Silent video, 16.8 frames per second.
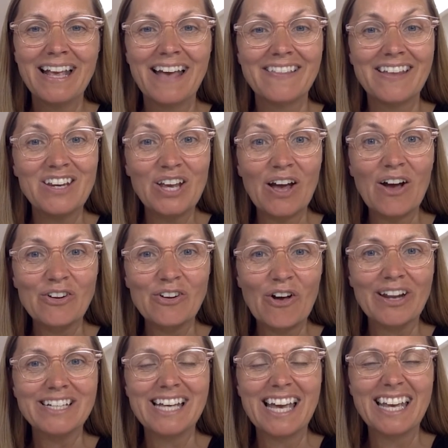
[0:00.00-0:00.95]
then you get on
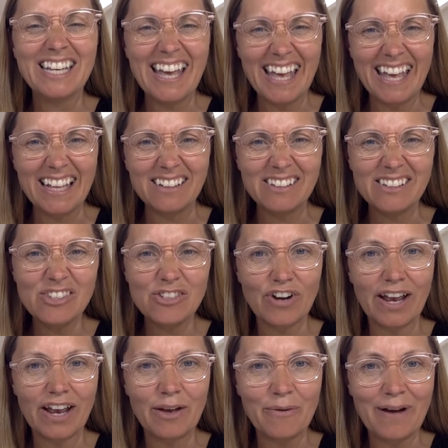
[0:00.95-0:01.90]
holiday and you're ill
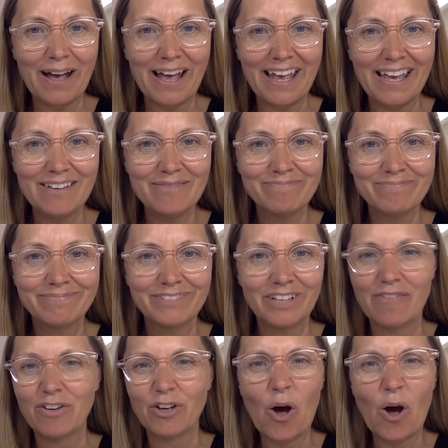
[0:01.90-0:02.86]
straight away, you
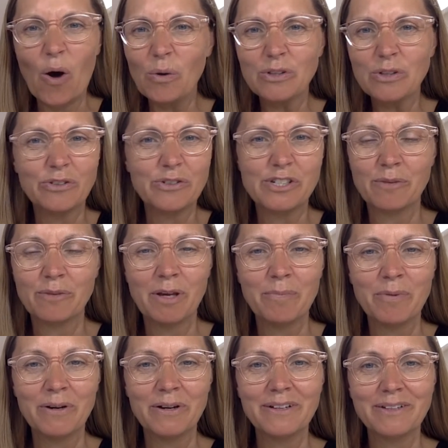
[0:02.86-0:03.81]
have a cold or a tummy
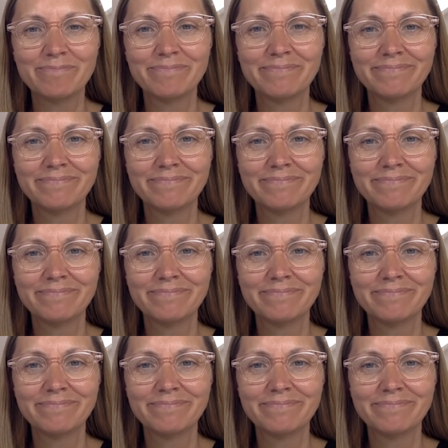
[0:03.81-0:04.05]
bug?